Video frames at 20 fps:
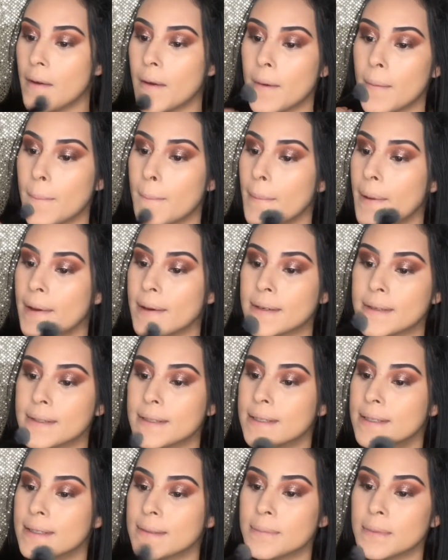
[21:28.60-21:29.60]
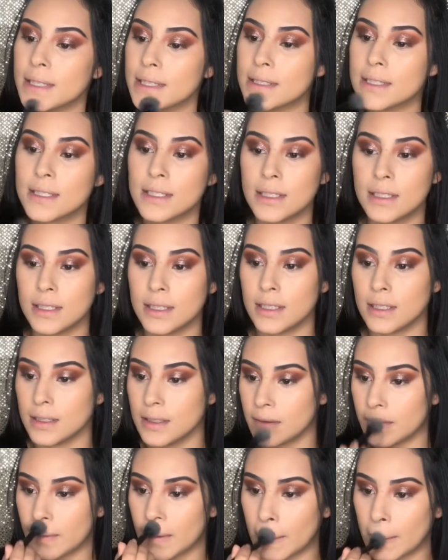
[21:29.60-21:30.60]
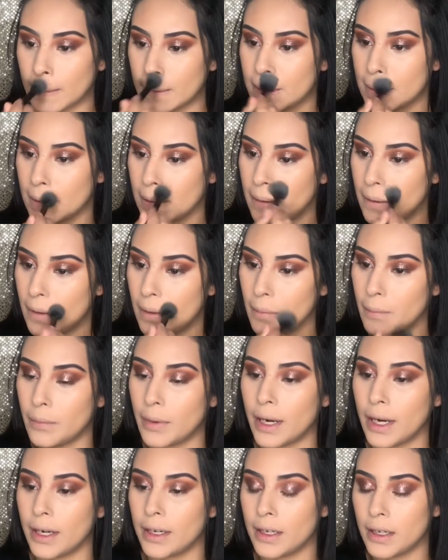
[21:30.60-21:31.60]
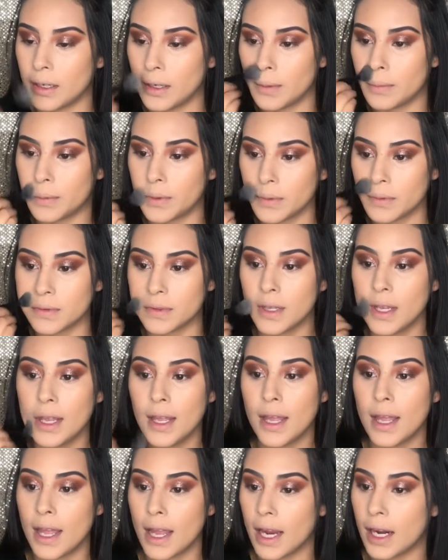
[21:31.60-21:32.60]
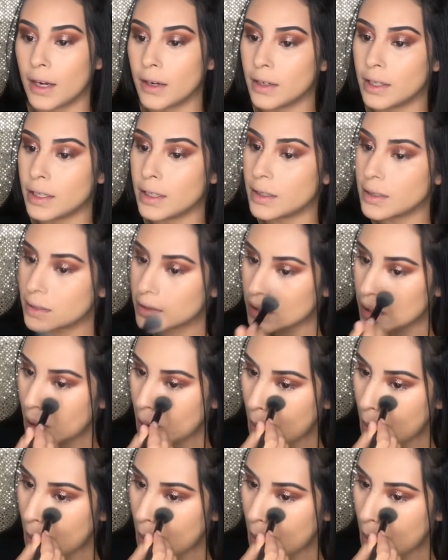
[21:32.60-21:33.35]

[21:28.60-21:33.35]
a much needed difference, brightening up those areas.